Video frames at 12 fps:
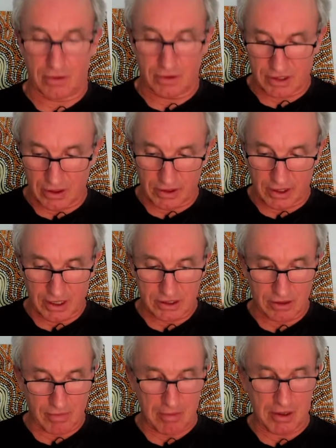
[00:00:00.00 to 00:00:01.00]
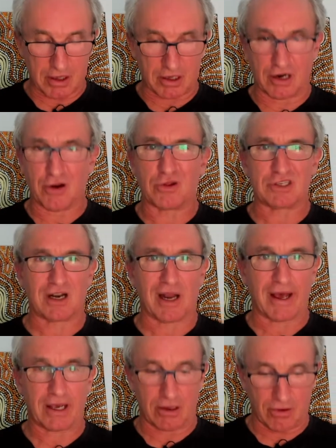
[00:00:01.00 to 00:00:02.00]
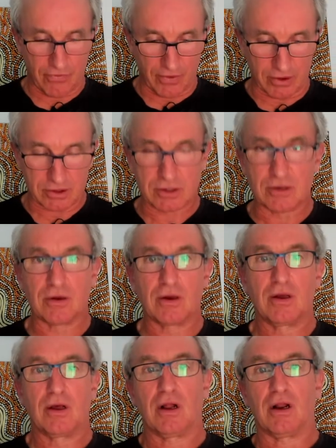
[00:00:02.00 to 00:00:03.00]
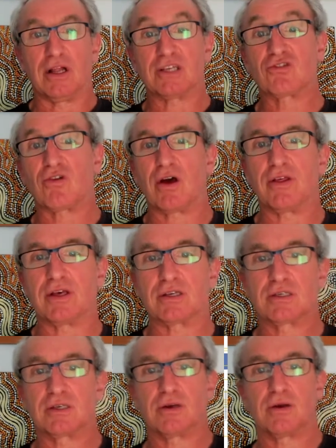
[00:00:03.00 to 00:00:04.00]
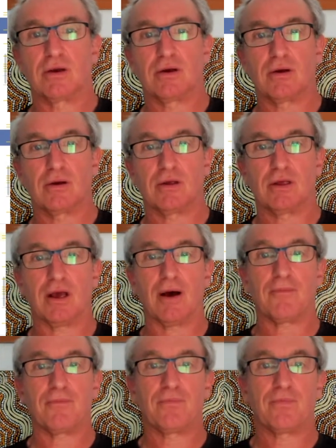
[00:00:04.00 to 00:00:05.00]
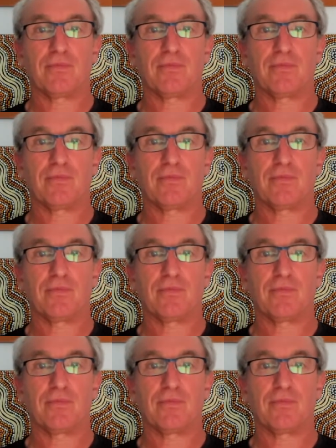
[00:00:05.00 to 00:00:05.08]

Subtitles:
Has anyone guessed it? Maybe, I know there's a lag here, folks. Let's try this. Yep.